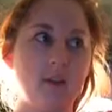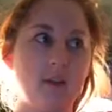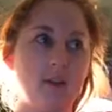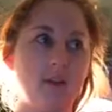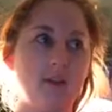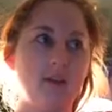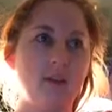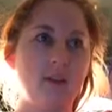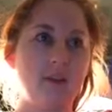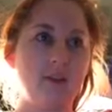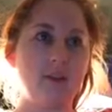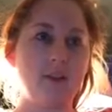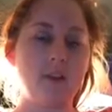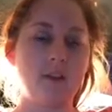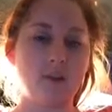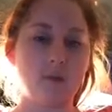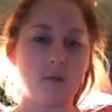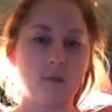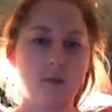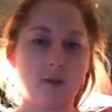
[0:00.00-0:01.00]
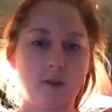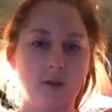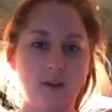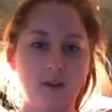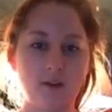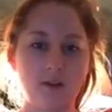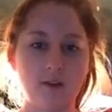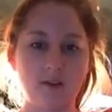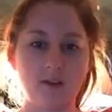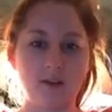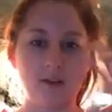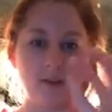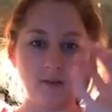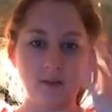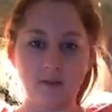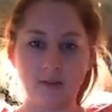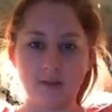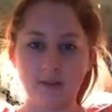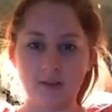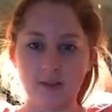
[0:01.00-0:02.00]
you're giving a word to a
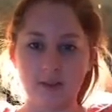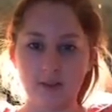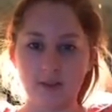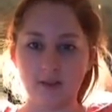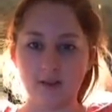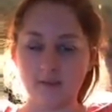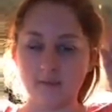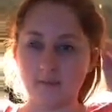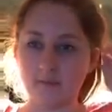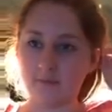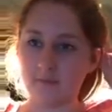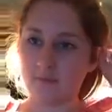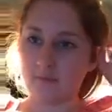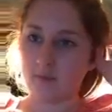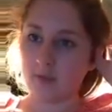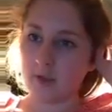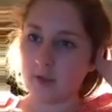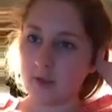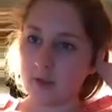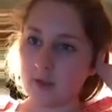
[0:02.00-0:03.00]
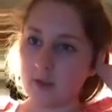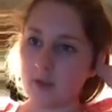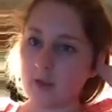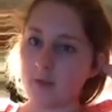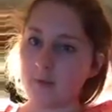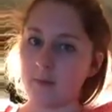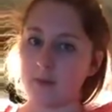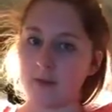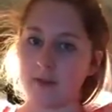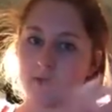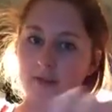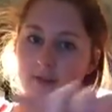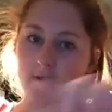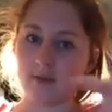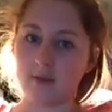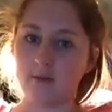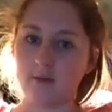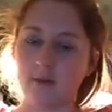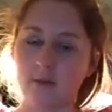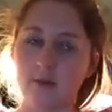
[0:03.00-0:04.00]
thing, but it's
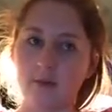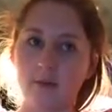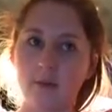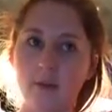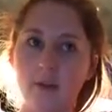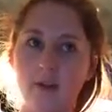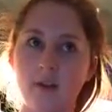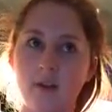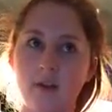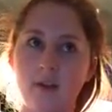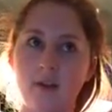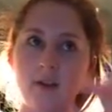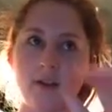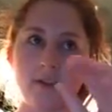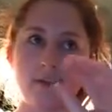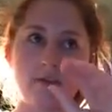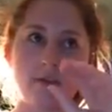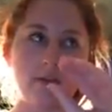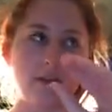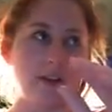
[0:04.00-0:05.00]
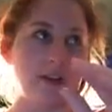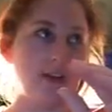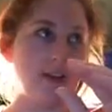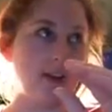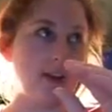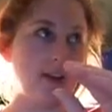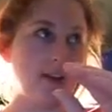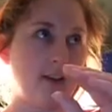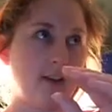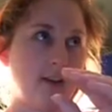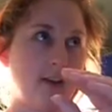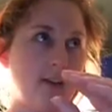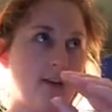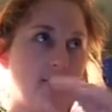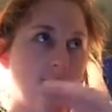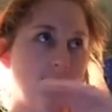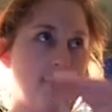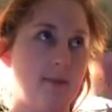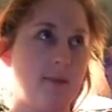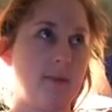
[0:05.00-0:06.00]
just one word and it's very
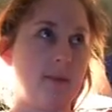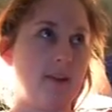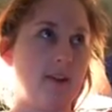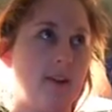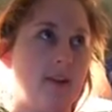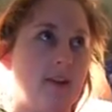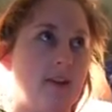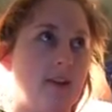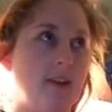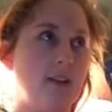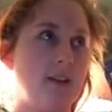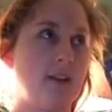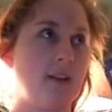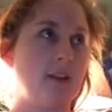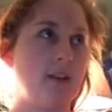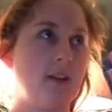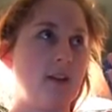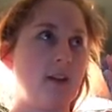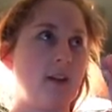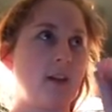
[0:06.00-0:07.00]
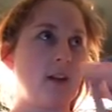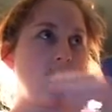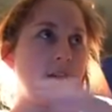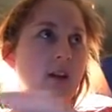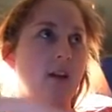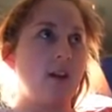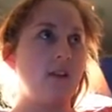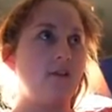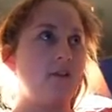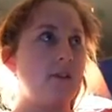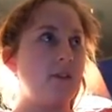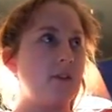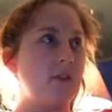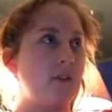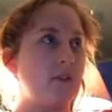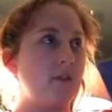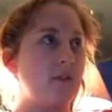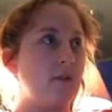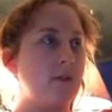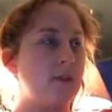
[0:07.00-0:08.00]
limiting. If you
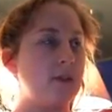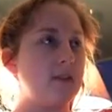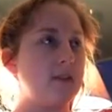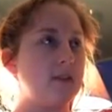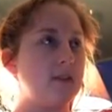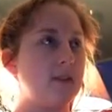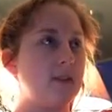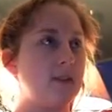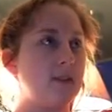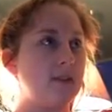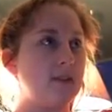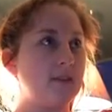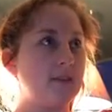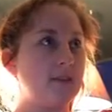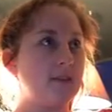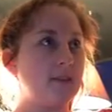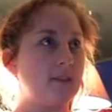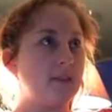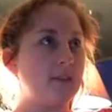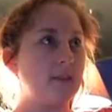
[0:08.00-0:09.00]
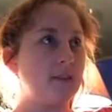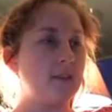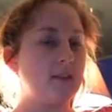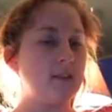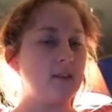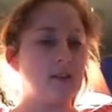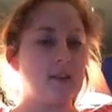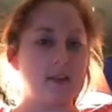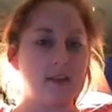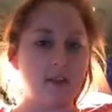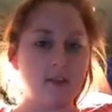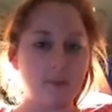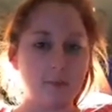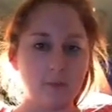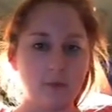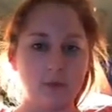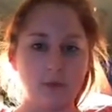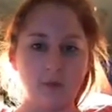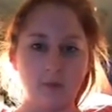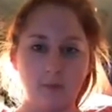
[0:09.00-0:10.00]
go, this is light
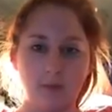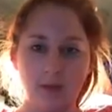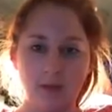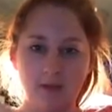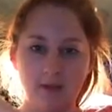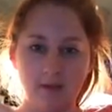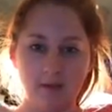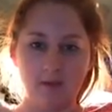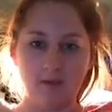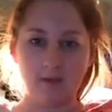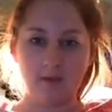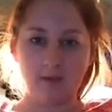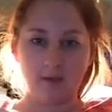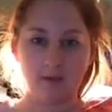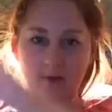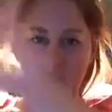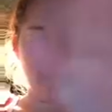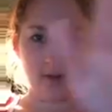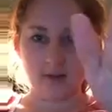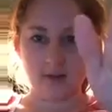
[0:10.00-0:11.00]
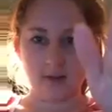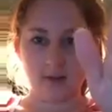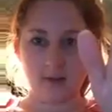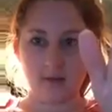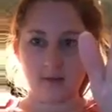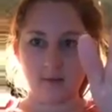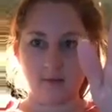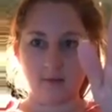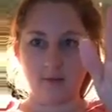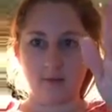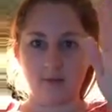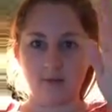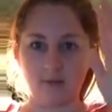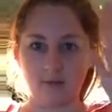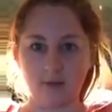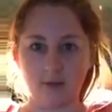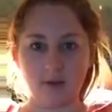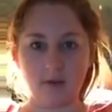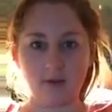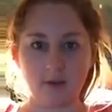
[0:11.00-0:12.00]
blue, pale blue, indigo blue,
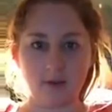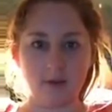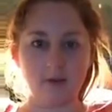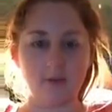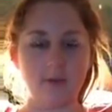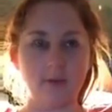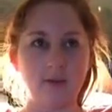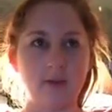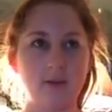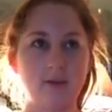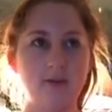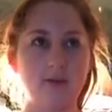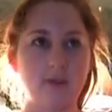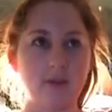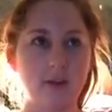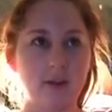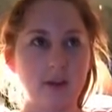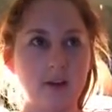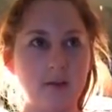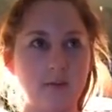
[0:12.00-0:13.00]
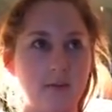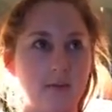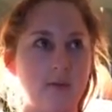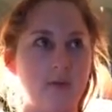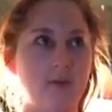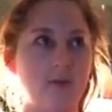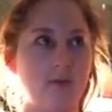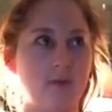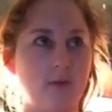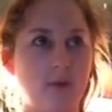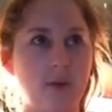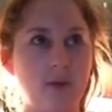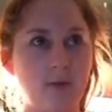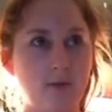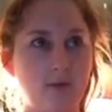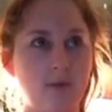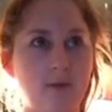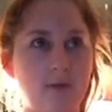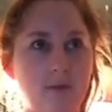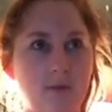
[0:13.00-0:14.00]
turquoise blue, dark blue, royal
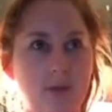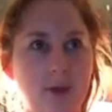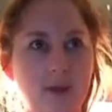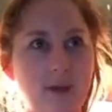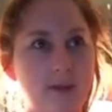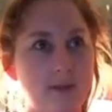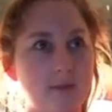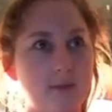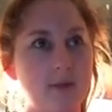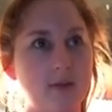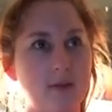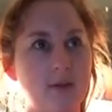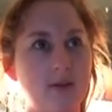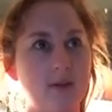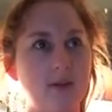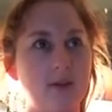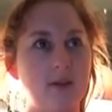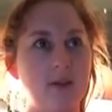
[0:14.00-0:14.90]
blue, medium blue,